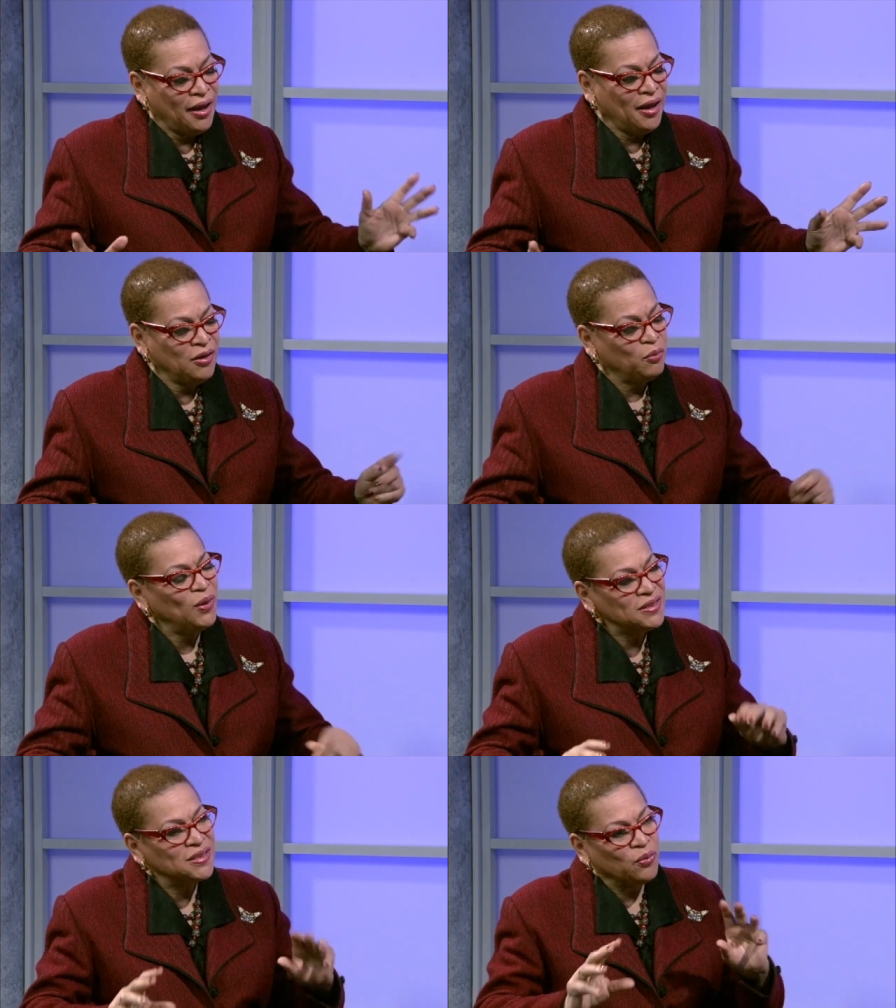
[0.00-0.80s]
Any,
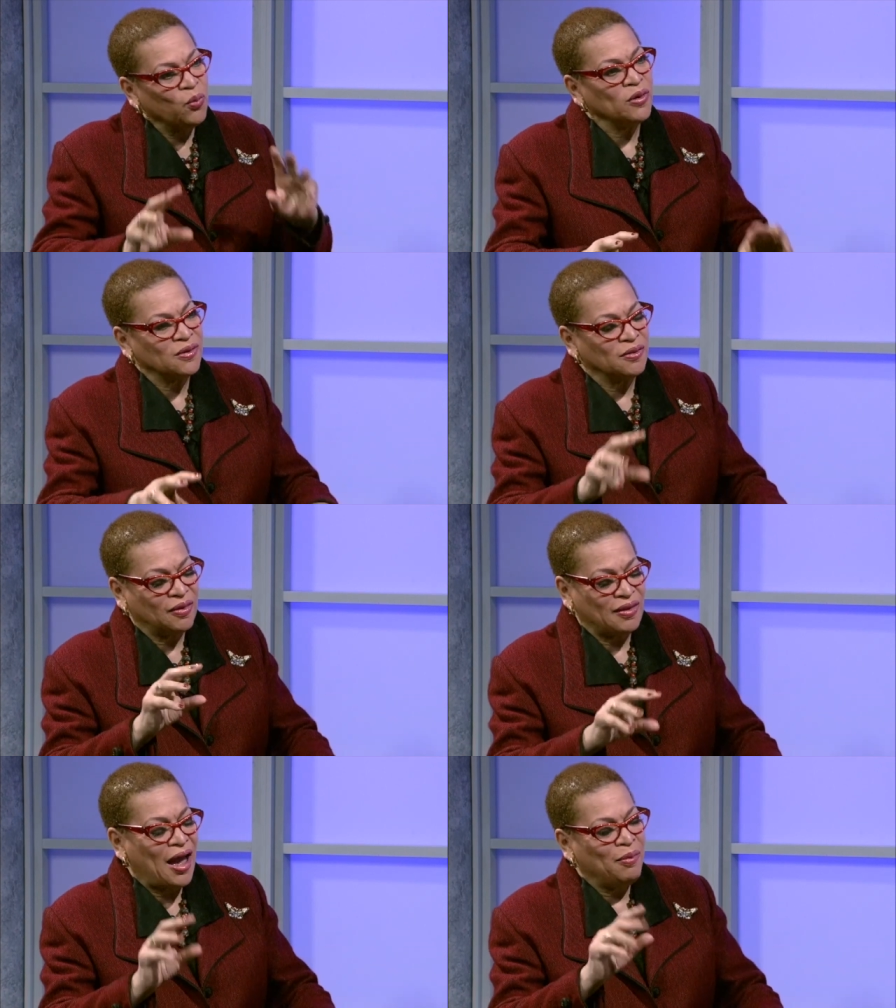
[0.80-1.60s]
what's the word?
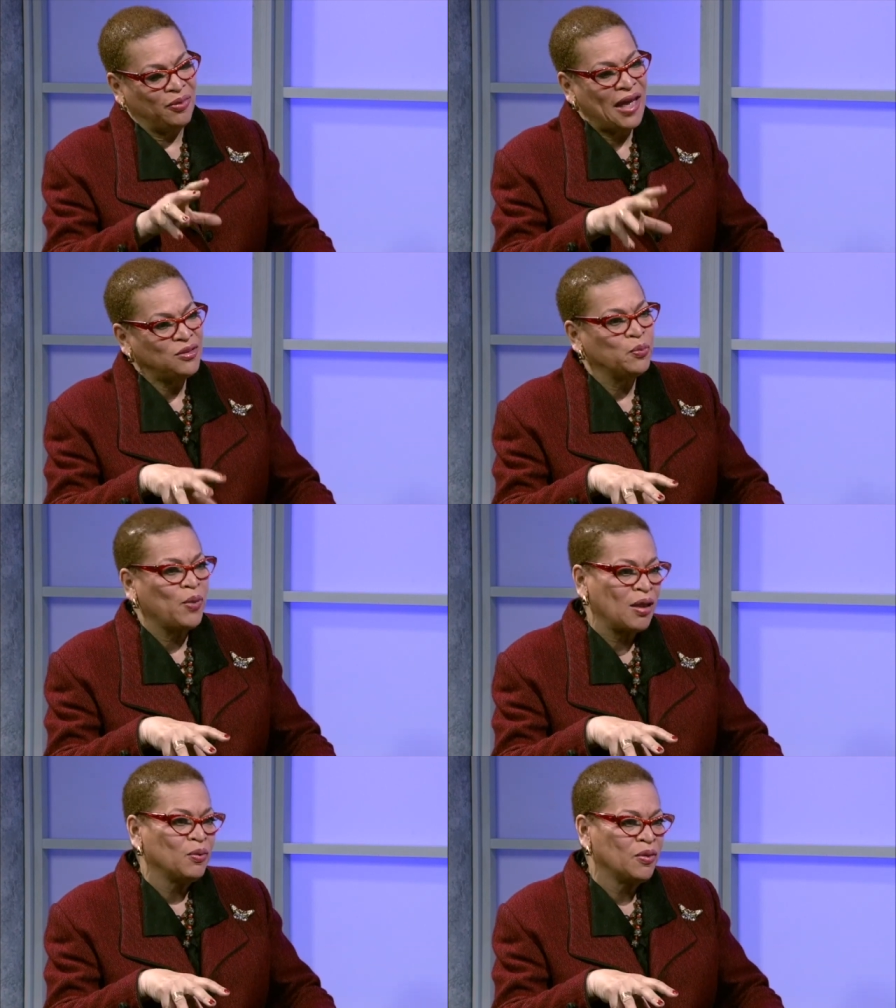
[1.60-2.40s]
that's
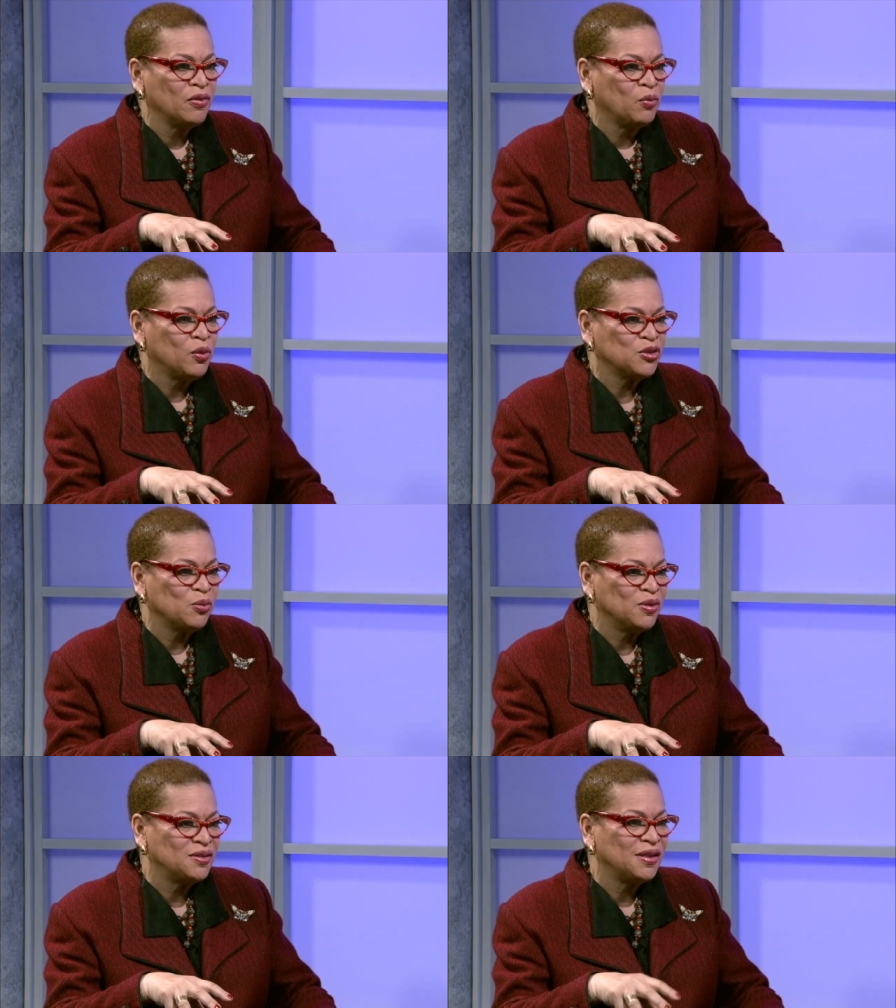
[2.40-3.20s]
probably one of the
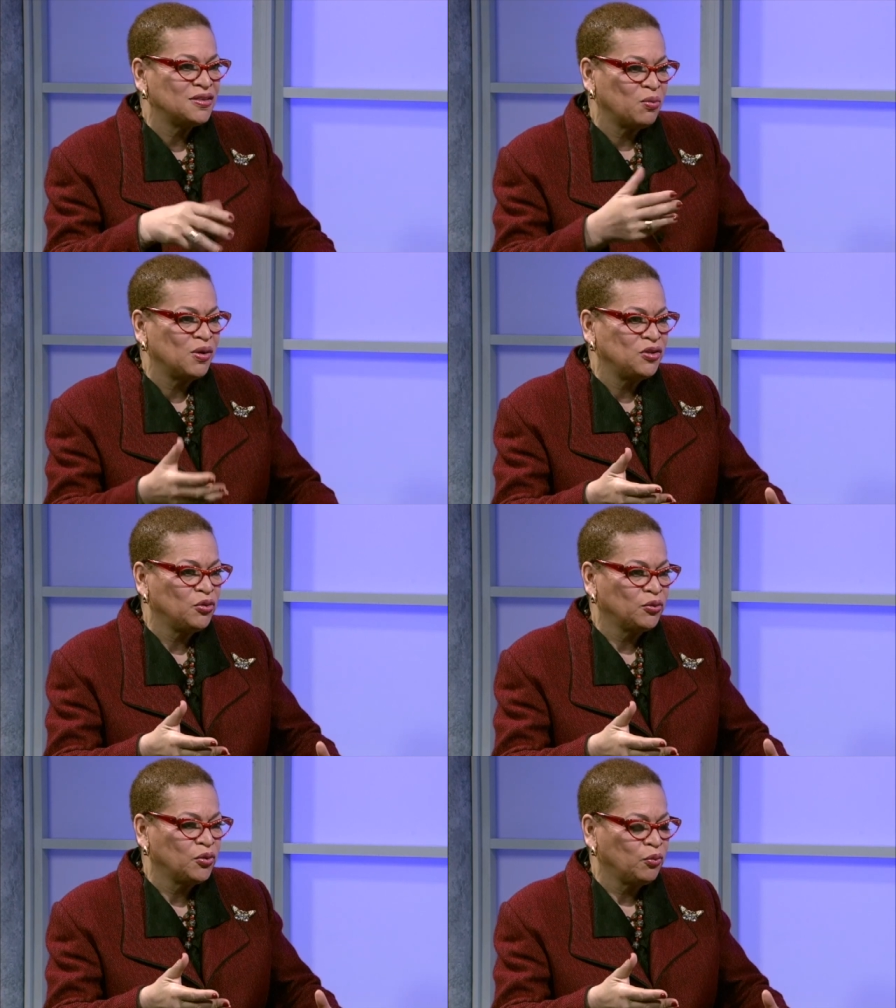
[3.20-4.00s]
worst ones, and it's one uh-huh.
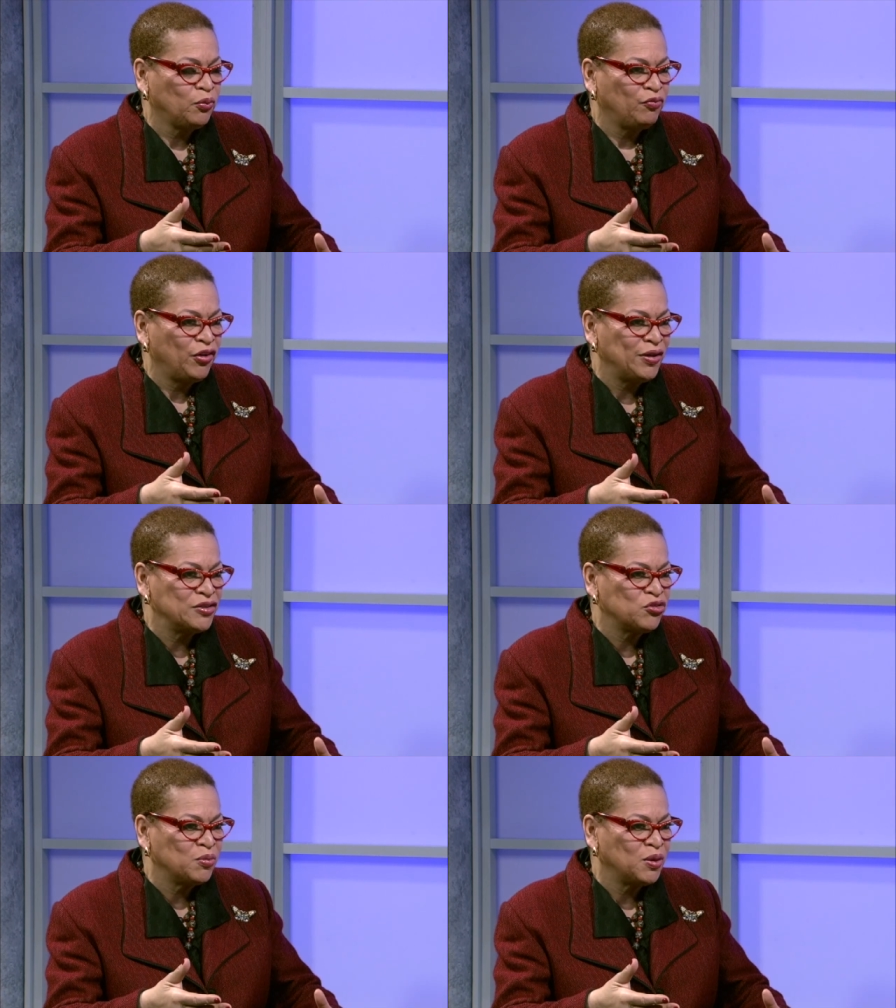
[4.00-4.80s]
you're, you're, very
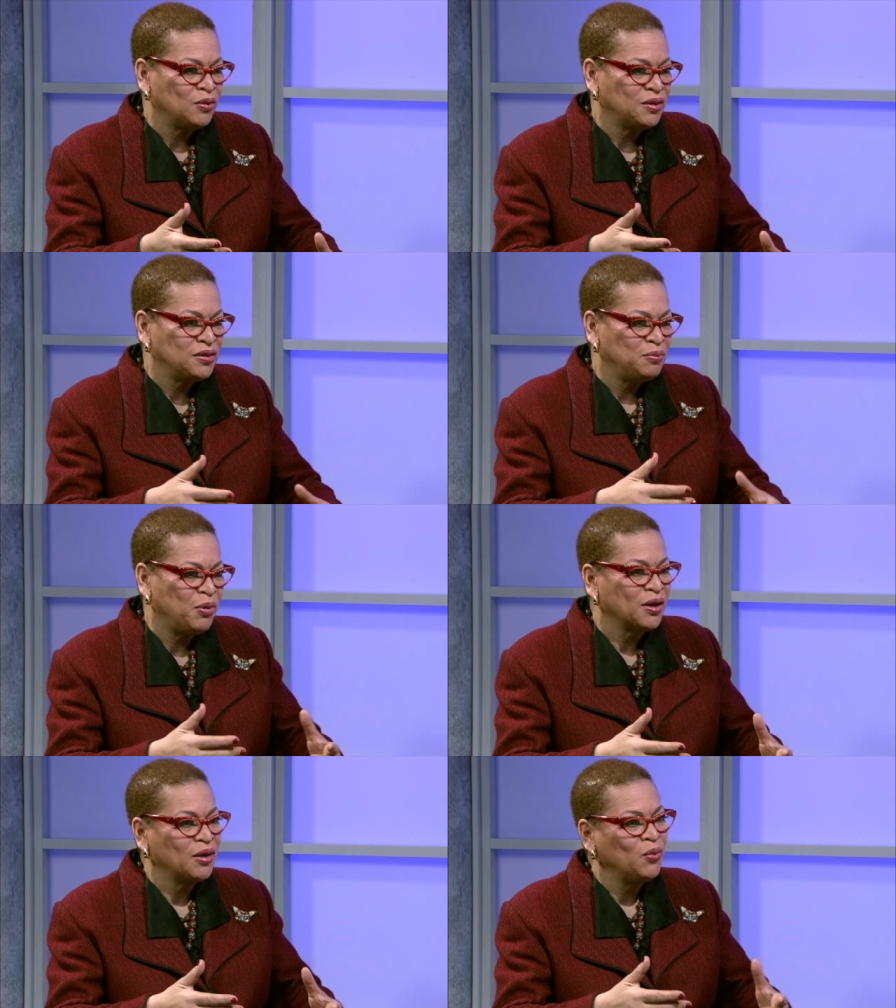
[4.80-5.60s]
instrumental in
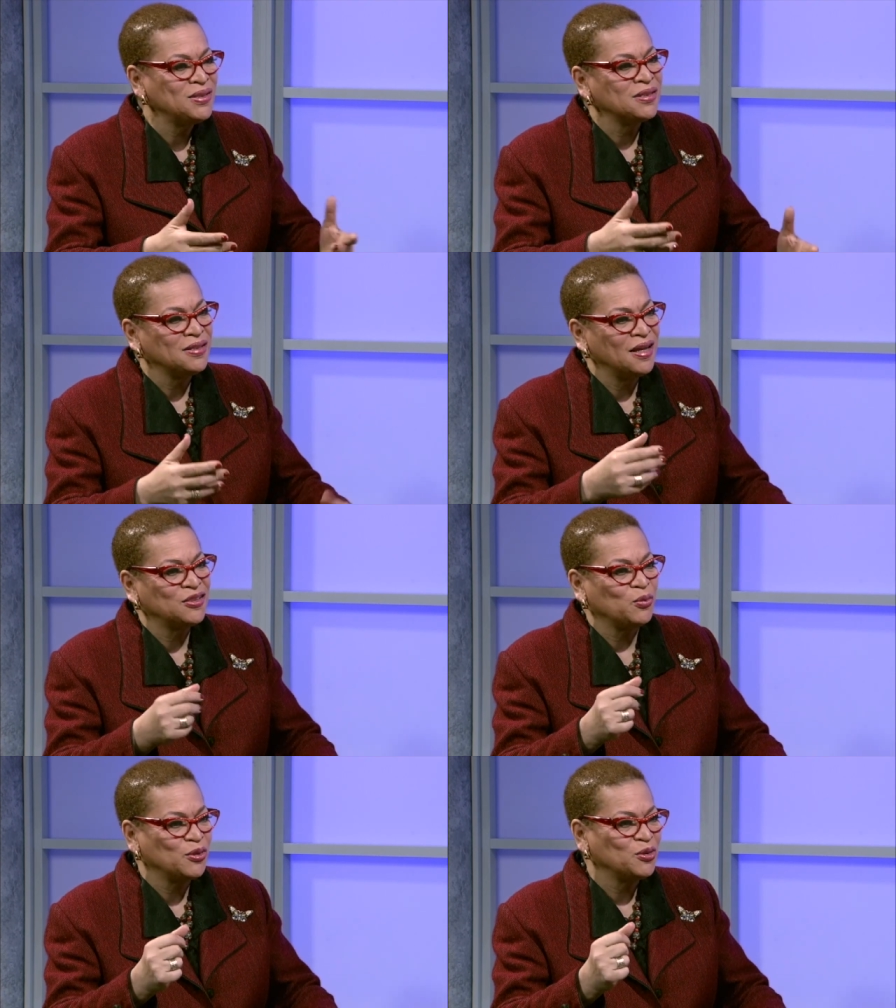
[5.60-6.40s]
debunking. What's the
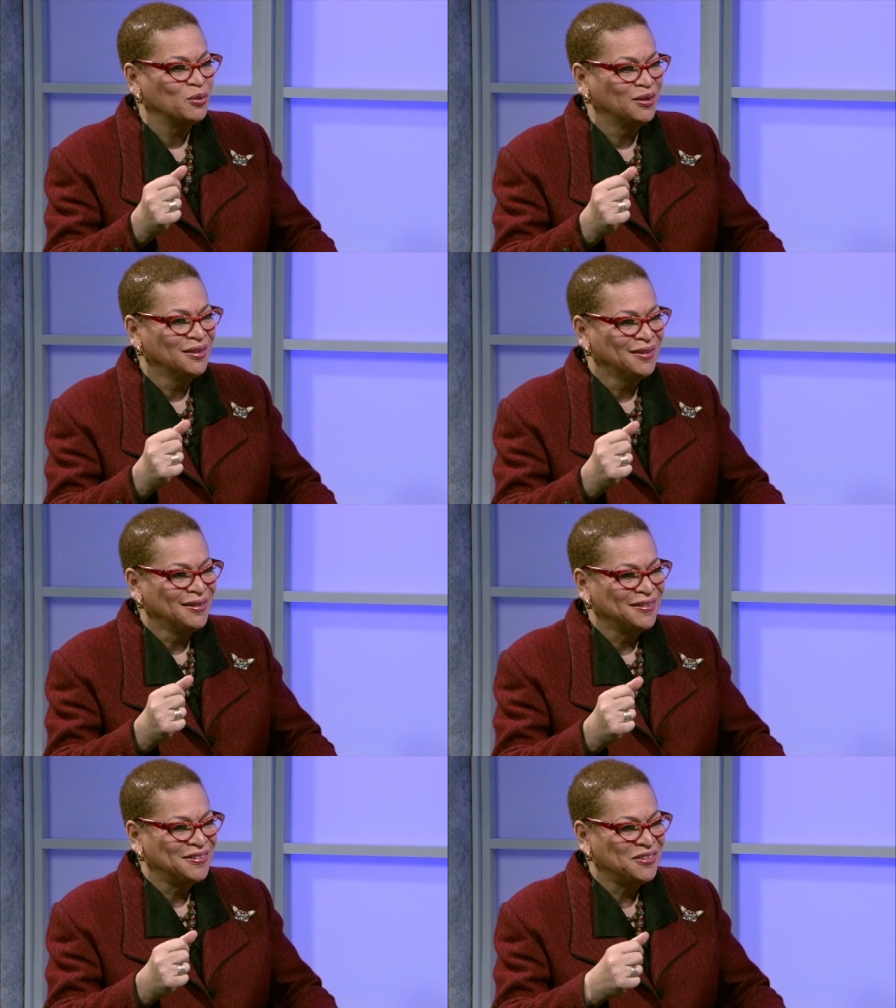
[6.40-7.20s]
next worst one?
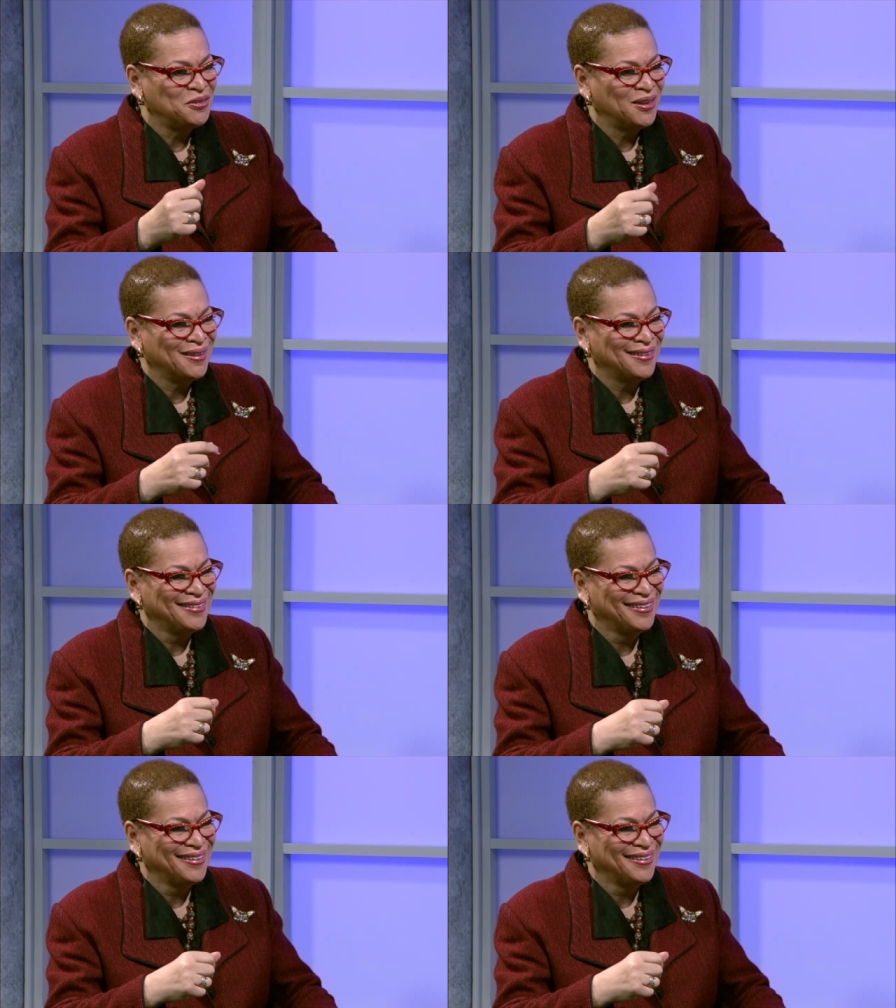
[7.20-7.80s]
Yeah. Do you think?